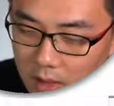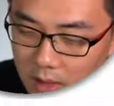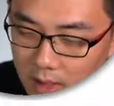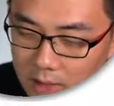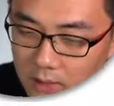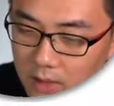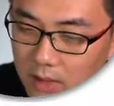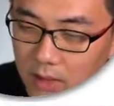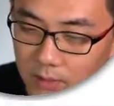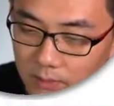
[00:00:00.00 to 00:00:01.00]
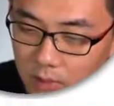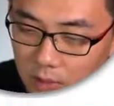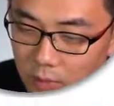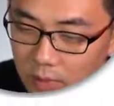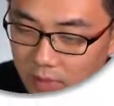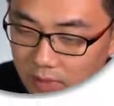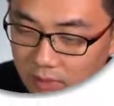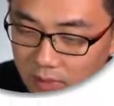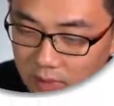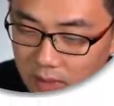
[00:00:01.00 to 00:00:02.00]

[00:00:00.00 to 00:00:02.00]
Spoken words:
actually the domain of F inverse.